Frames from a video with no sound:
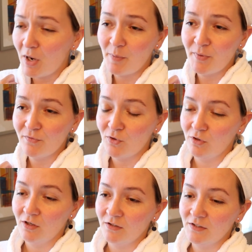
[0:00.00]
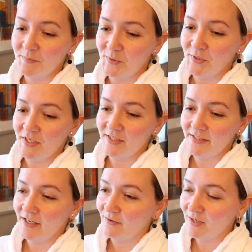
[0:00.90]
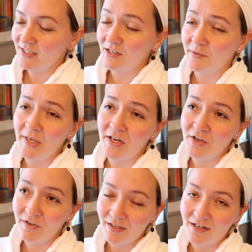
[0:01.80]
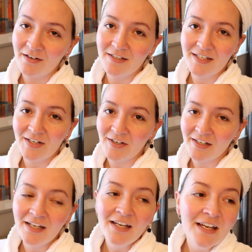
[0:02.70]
We were up at 4 o'clock this morning, so it's going to be an early night tonight.